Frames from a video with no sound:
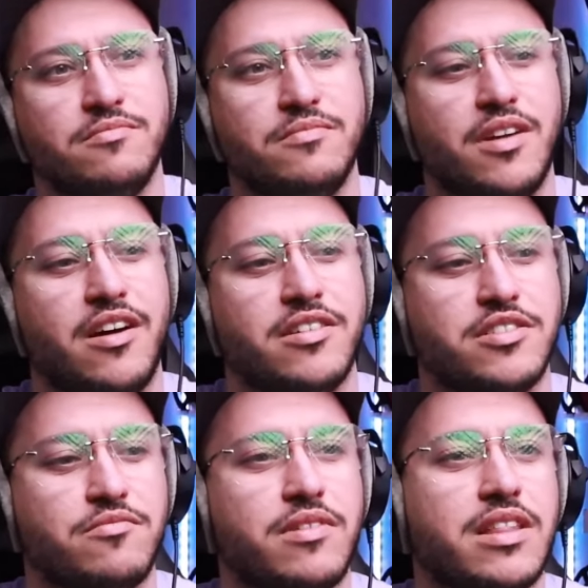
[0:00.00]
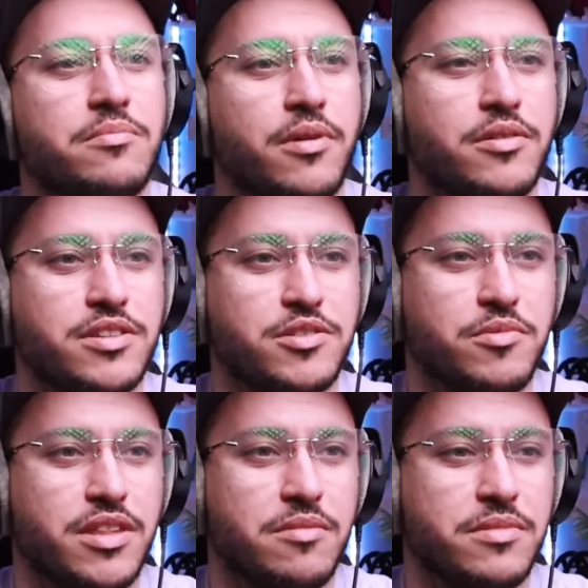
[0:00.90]
Hard to really process
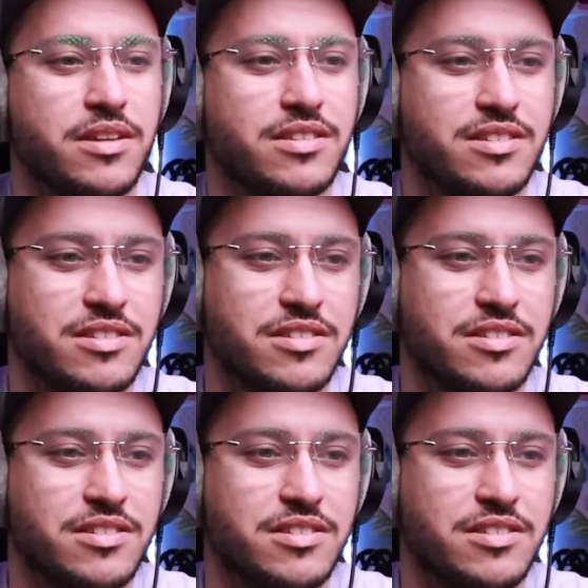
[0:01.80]
what that means.